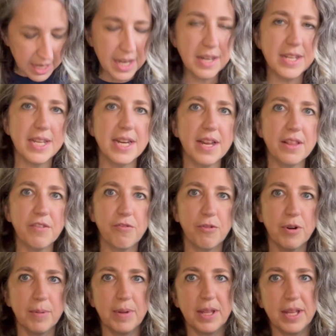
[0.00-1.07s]
here's another
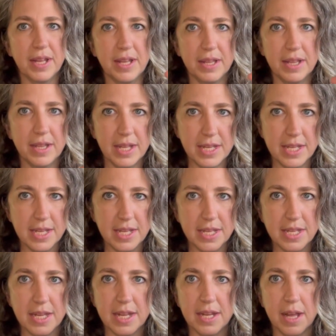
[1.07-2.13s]
formula. This is
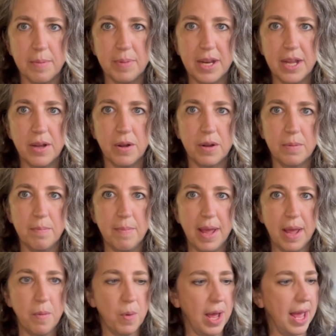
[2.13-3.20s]
a company called
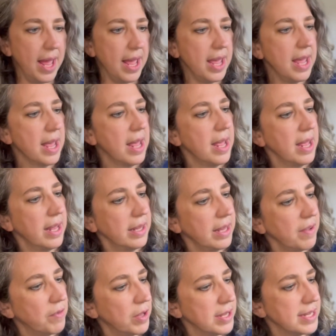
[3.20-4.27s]
Mayway.
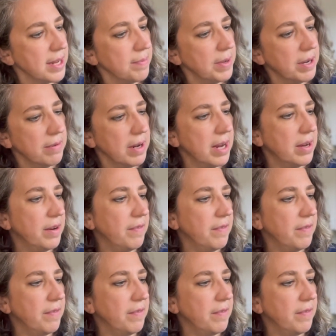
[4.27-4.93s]
They've also been around a